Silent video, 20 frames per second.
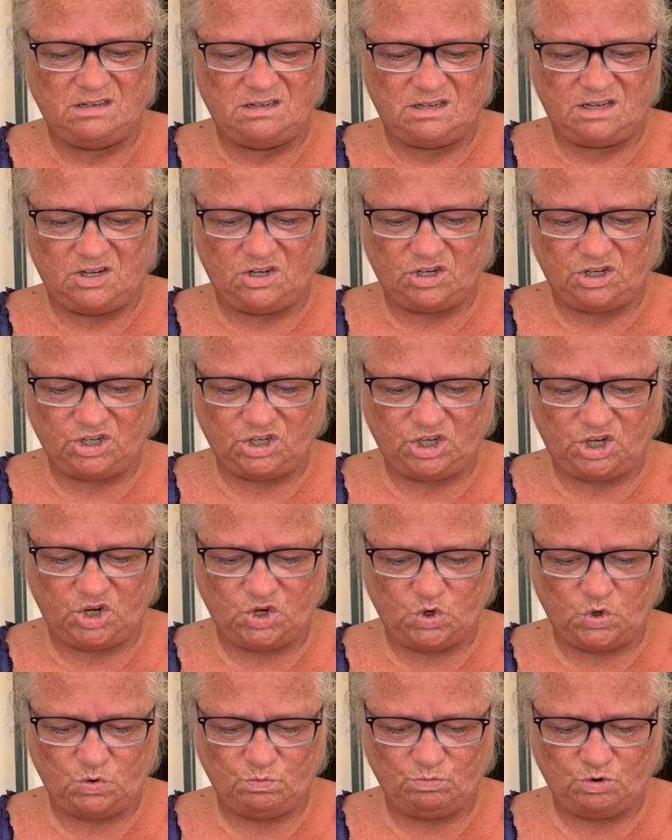got
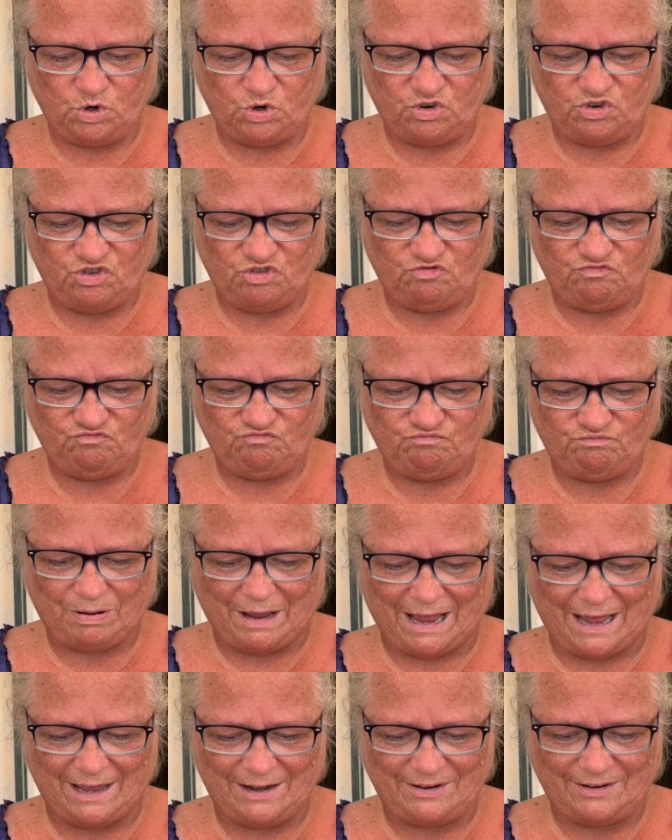2 more
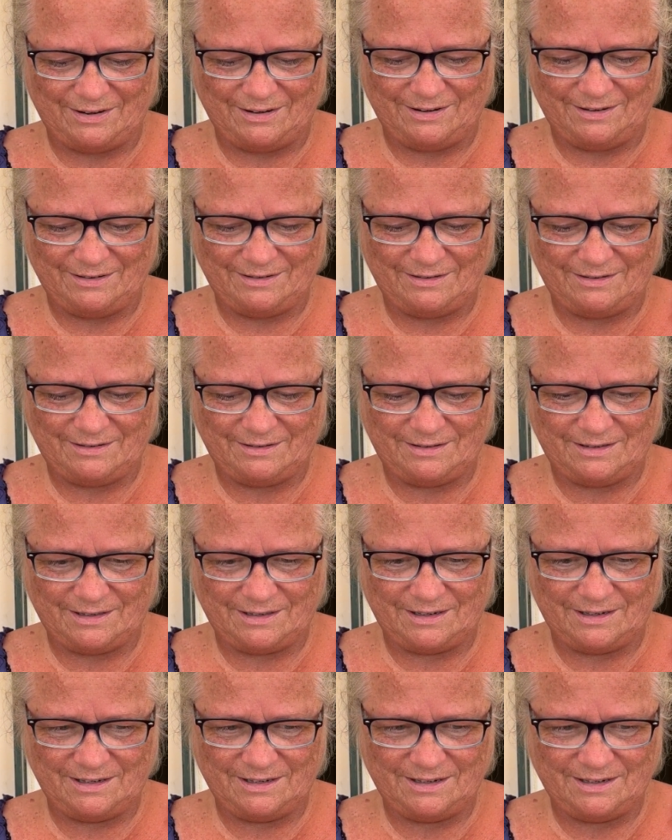
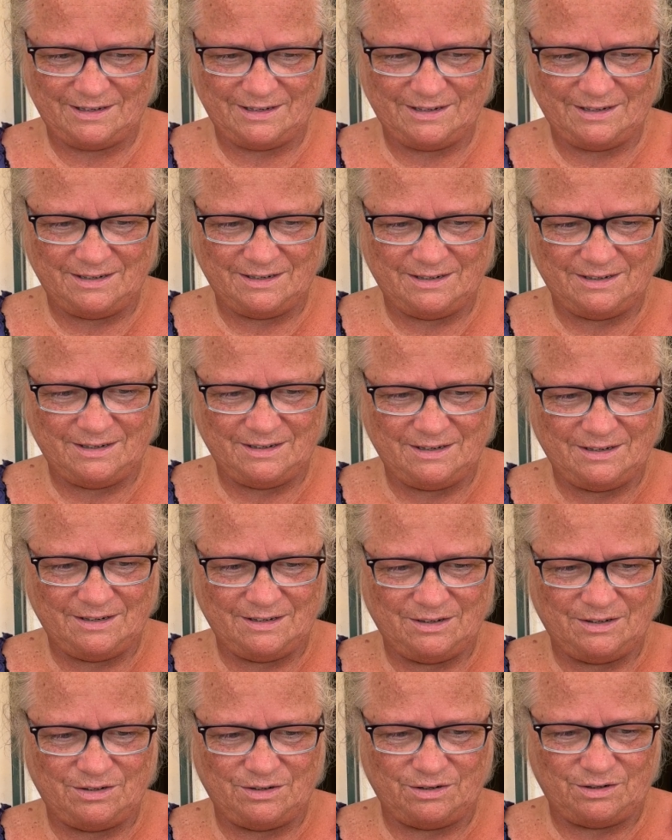patterns
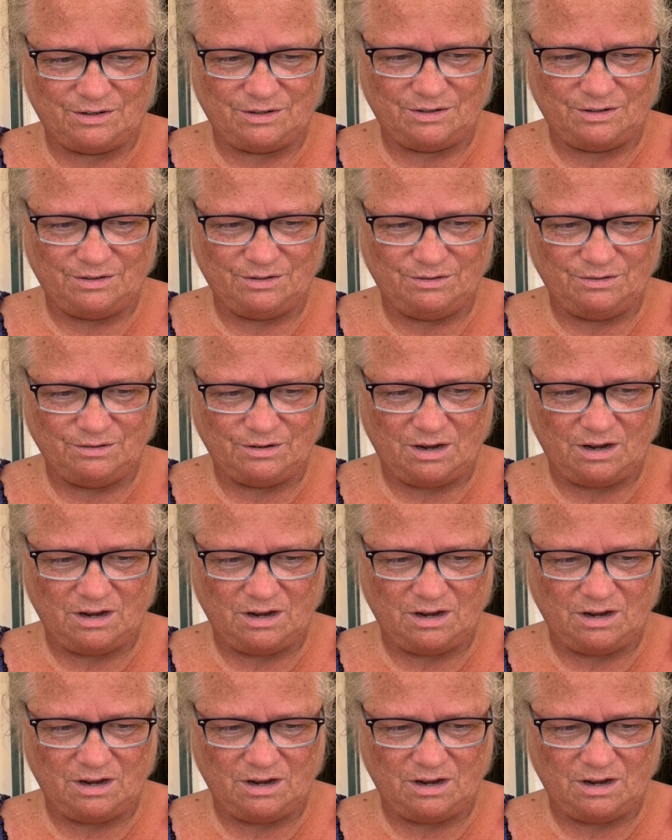to do.